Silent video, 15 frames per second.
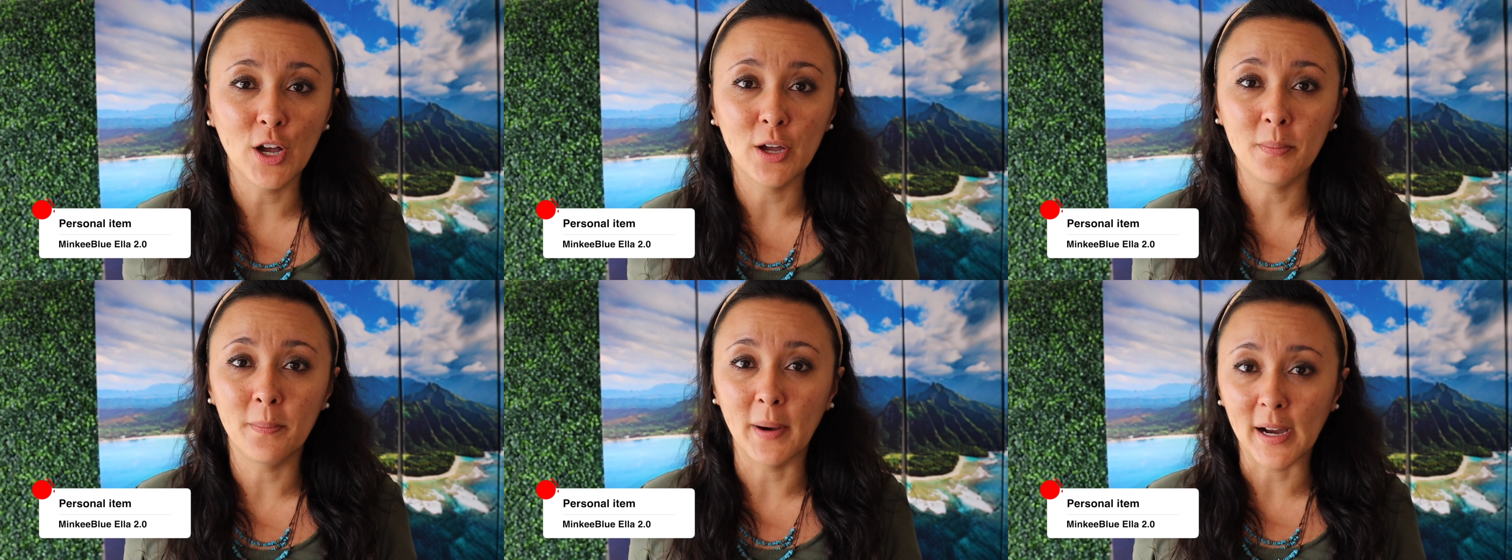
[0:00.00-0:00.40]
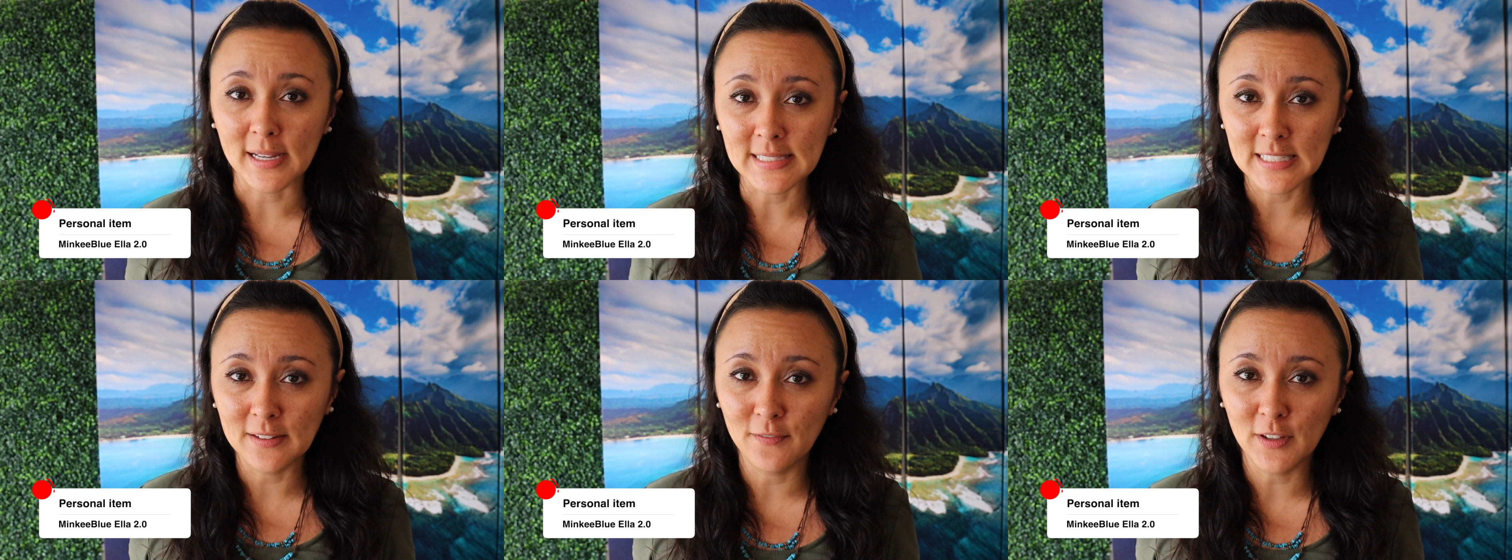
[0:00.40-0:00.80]

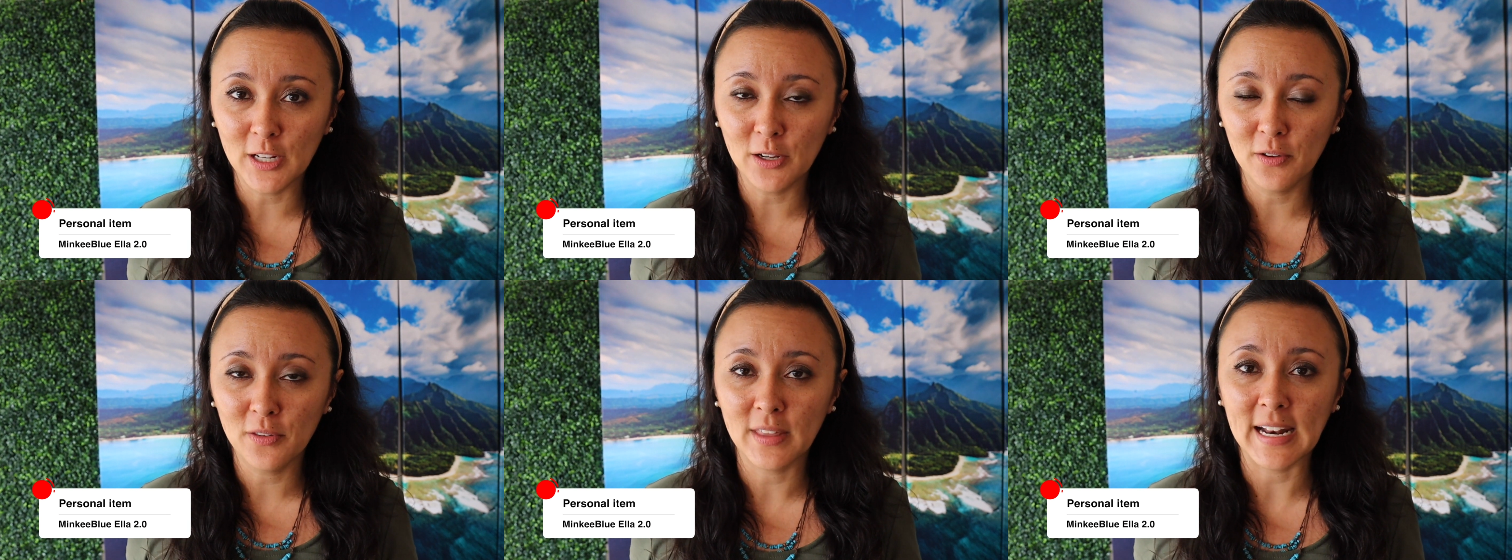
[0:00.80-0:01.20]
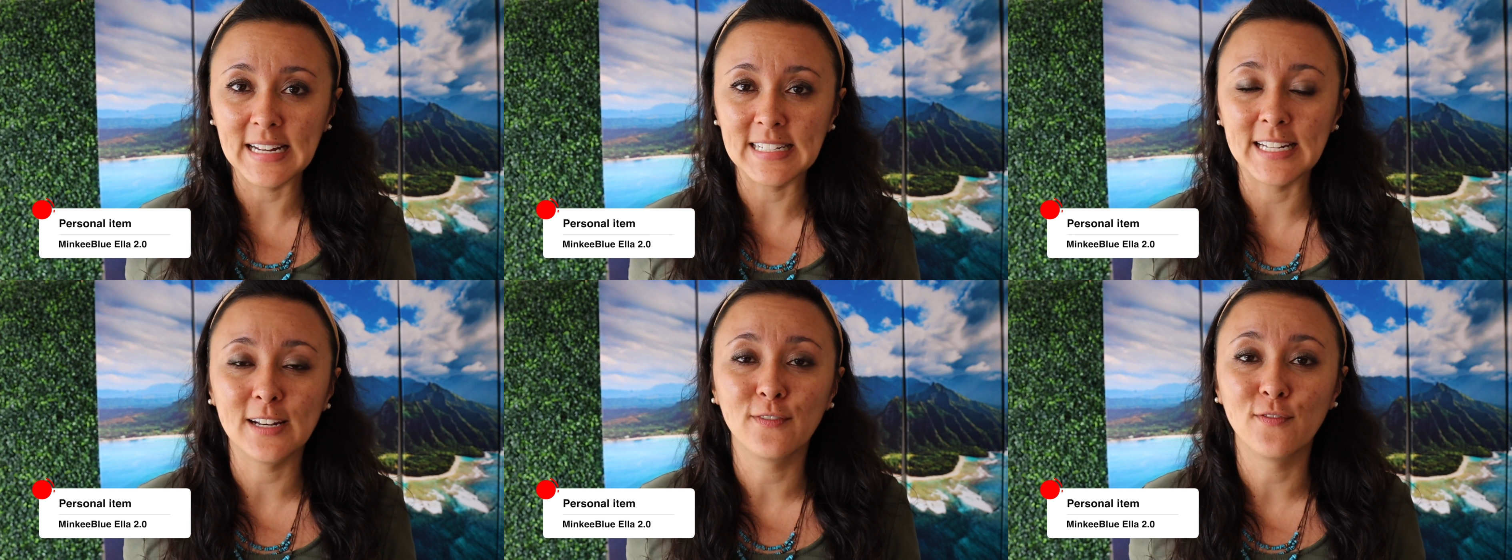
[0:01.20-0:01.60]
unboxing video that I
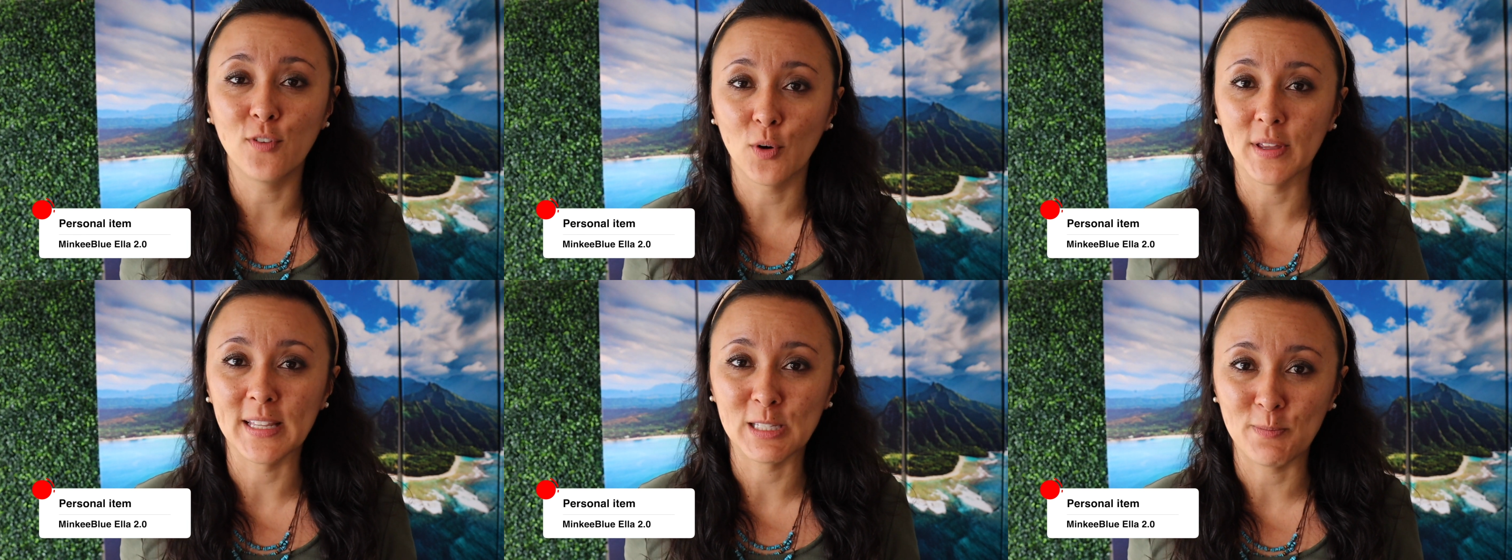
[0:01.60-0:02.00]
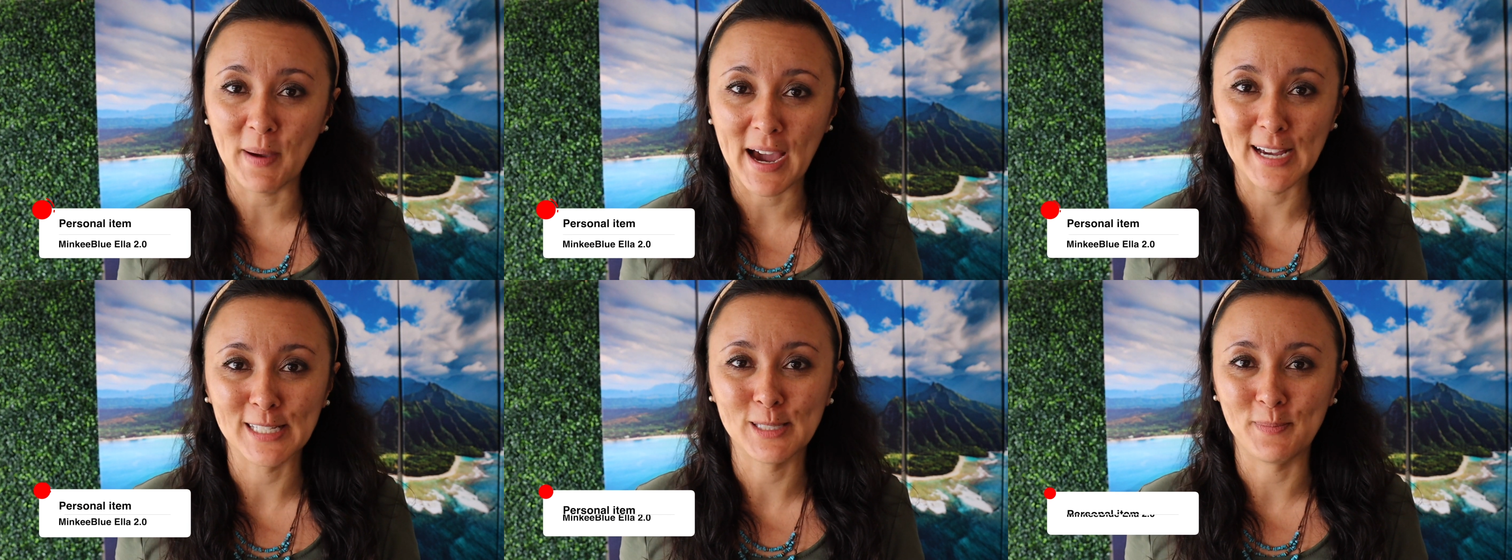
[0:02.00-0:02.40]
did for this
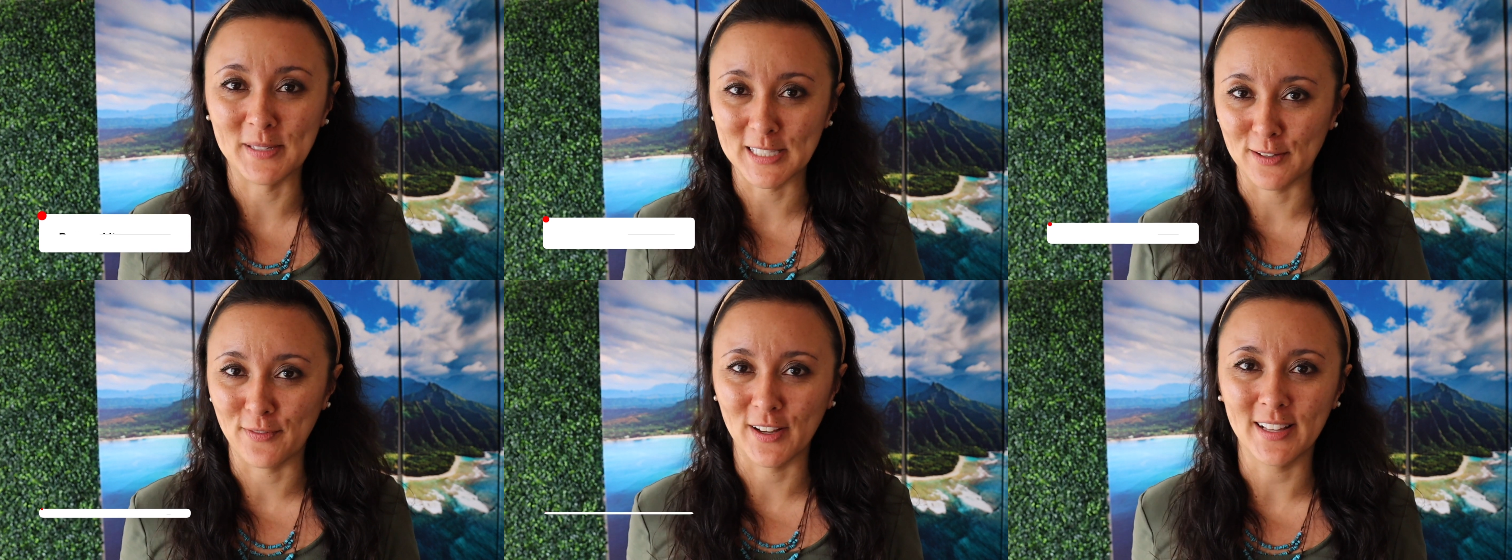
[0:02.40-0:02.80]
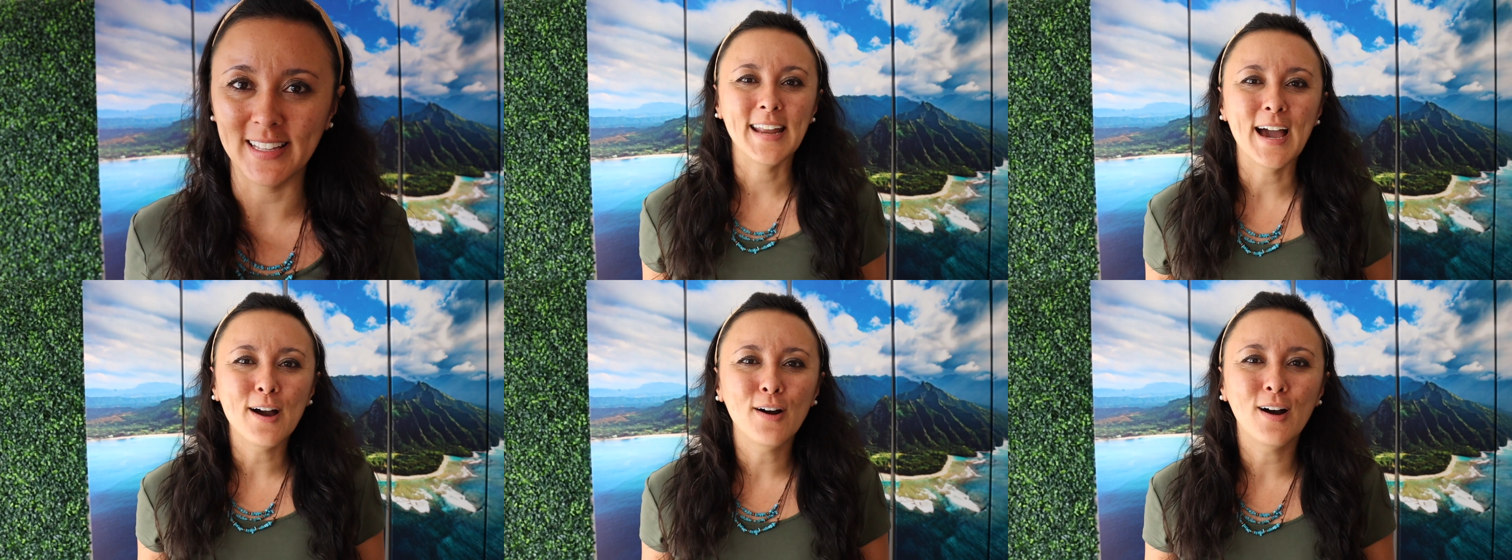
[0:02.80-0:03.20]
bag specifically.
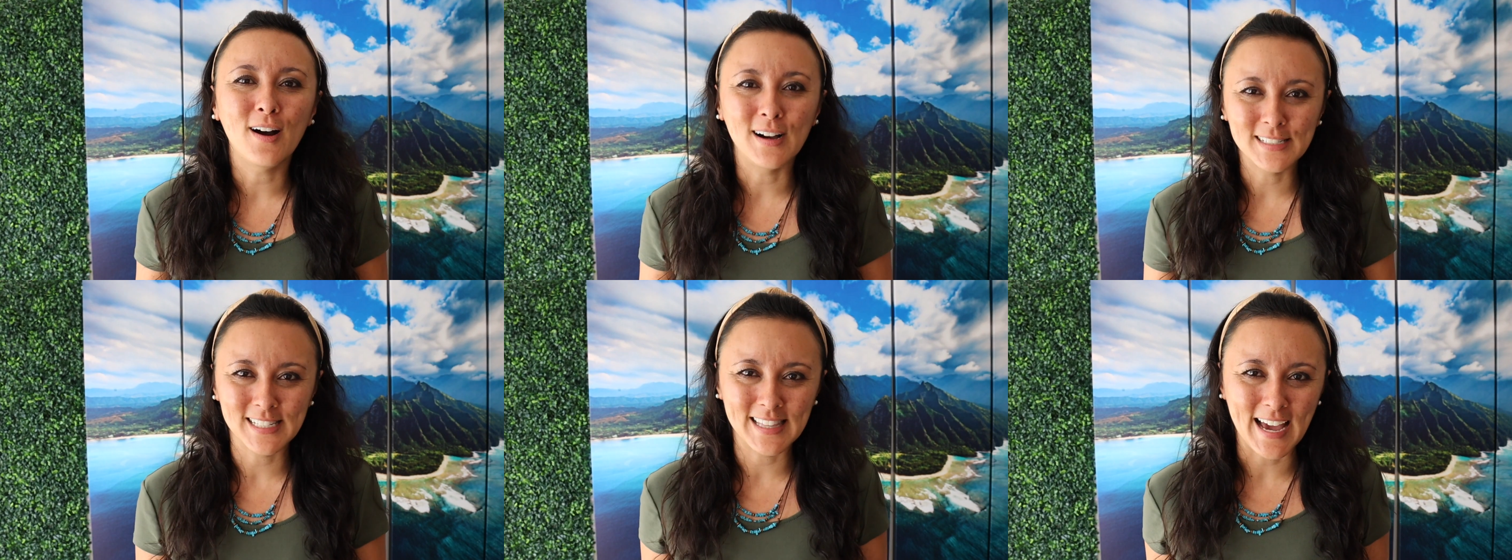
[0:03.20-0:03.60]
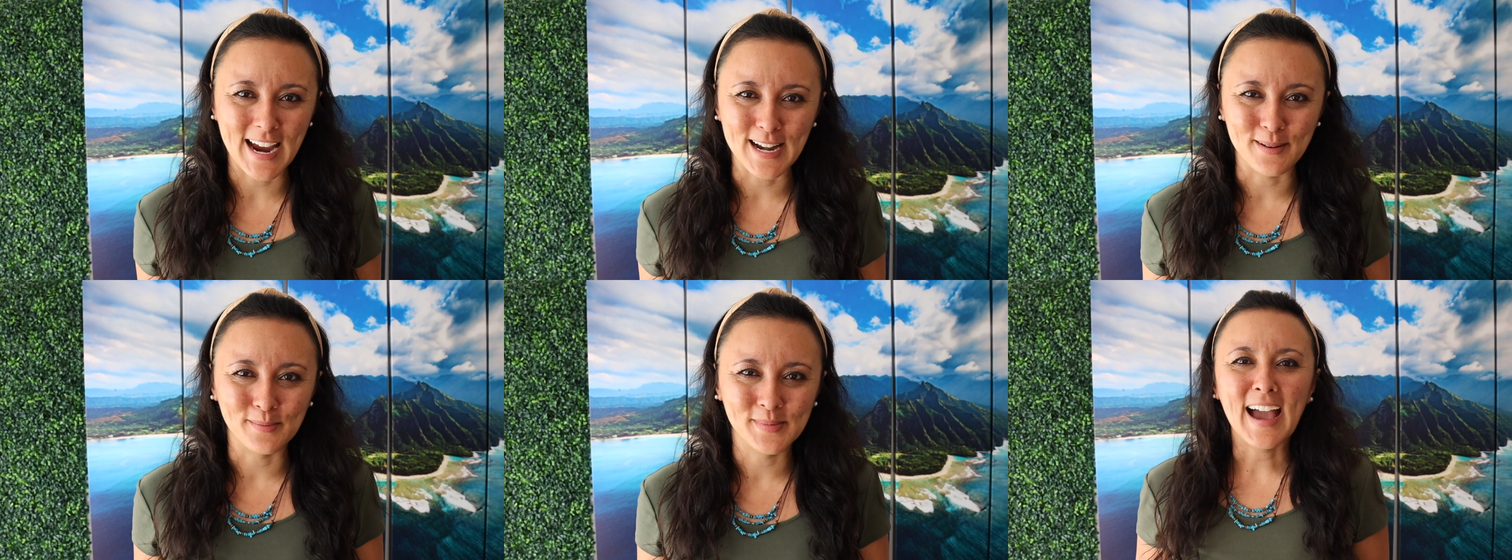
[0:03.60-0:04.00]
Now onto the item.